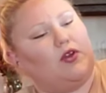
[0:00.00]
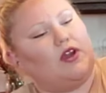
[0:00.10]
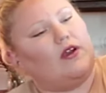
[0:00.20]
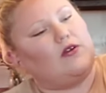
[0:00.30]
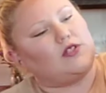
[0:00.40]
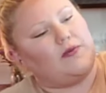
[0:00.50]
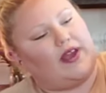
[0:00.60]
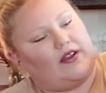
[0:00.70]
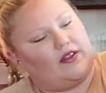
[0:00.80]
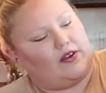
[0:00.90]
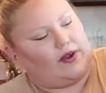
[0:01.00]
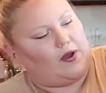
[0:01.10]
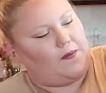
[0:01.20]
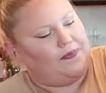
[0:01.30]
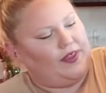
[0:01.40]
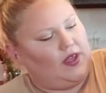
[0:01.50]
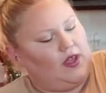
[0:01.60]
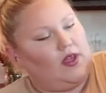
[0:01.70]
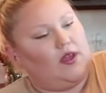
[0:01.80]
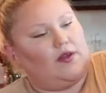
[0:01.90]
your arrows, Amanda, there we
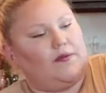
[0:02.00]
go.